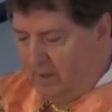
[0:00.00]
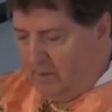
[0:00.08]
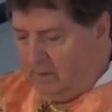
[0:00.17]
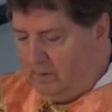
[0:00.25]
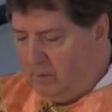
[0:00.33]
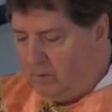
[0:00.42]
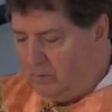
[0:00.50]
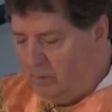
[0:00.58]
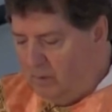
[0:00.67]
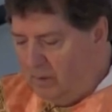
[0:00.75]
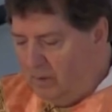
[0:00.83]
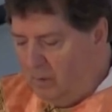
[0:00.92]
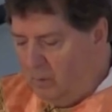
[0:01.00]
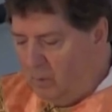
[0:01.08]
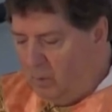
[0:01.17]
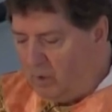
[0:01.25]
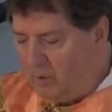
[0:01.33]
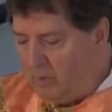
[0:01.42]
you know,
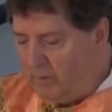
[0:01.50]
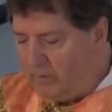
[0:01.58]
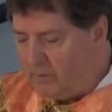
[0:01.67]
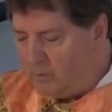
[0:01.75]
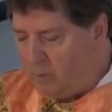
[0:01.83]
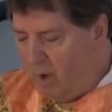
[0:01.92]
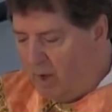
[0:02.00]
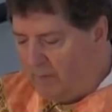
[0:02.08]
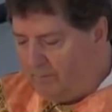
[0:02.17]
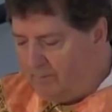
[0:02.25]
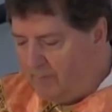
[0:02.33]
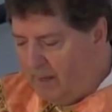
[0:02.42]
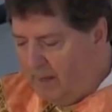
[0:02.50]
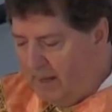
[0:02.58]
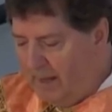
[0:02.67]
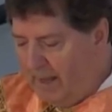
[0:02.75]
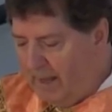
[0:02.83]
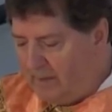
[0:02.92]
work with swine.
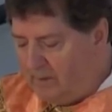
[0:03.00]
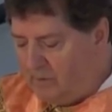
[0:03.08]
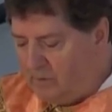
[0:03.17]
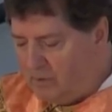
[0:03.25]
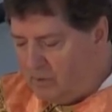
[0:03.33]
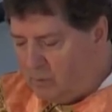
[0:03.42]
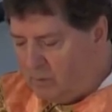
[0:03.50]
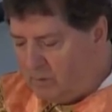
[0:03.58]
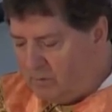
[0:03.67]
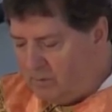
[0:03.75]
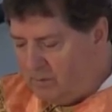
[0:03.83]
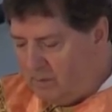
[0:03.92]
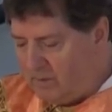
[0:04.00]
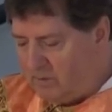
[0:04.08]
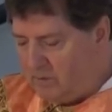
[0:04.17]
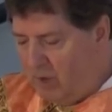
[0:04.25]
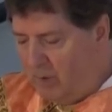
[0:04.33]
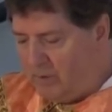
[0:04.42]
And so this was his
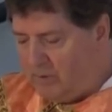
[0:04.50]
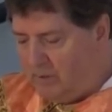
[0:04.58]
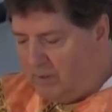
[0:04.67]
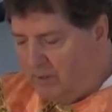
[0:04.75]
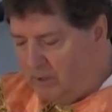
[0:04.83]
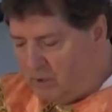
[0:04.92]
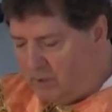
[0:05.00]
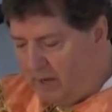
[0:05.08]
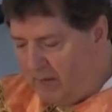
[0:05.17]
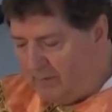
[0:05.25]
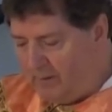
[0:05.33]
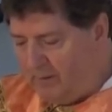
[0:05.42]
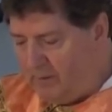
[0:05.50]
lowest condition ever. He